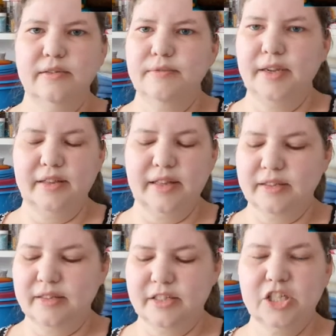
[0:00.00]
Like,
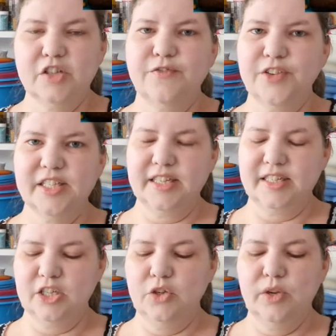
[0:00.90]
that's just
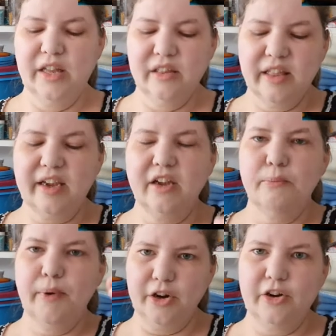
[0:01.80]
physics. You need thick
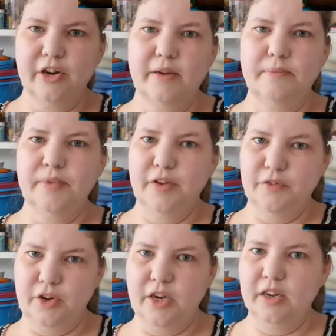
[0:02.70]
buttercream. If
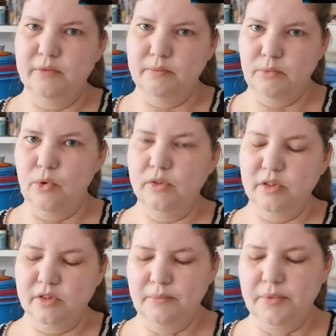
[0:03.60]
you're going to mold
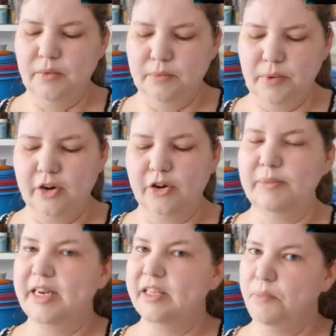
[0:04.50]
something with
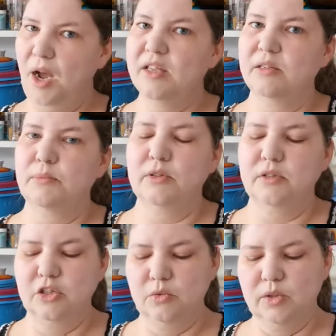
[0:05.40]
buttercream, it is possible
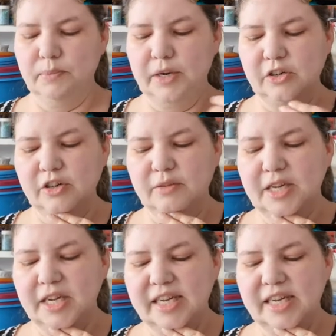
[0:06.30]
to do with buttercream.